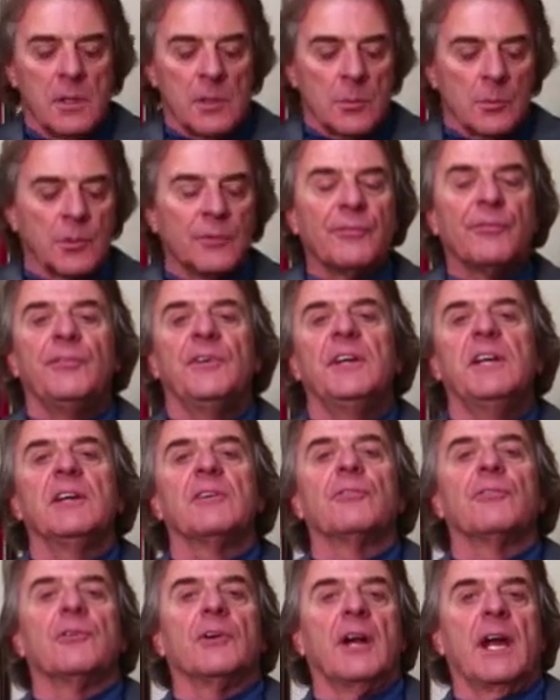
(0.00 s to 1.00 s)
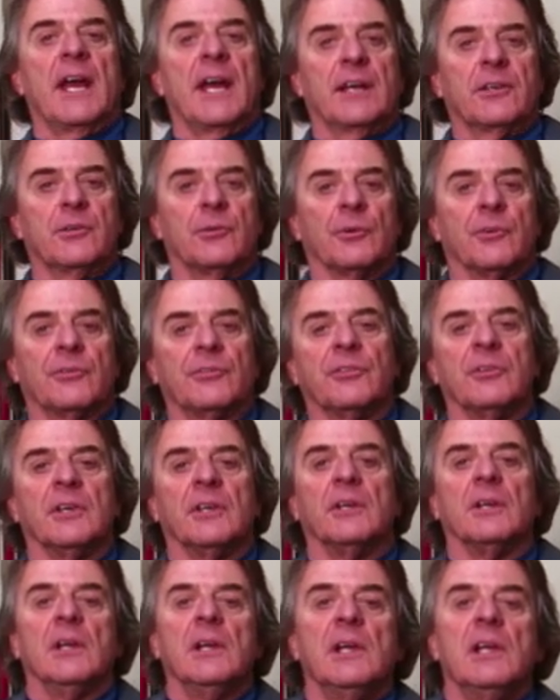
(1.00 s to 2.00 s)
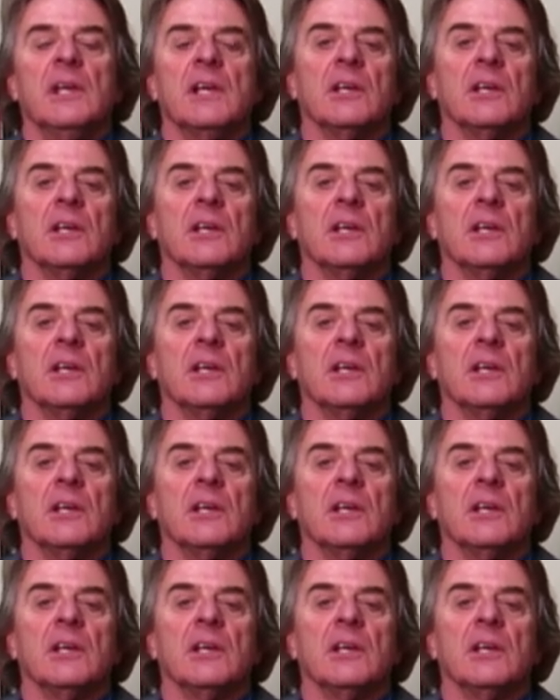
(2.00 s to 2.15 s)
But fitting for accuracy